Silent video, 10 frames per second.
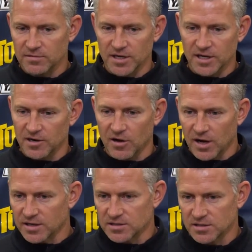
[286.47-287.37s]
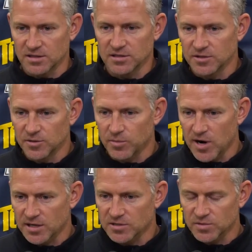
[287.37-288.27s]
to get on is to continue to
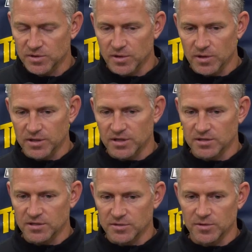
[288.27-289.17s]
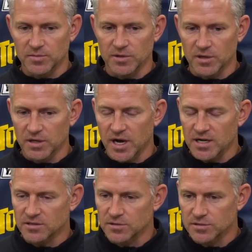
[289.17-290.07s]
practice really hard and continuing to put our
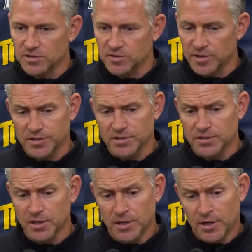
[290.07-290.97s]
guys in those situations.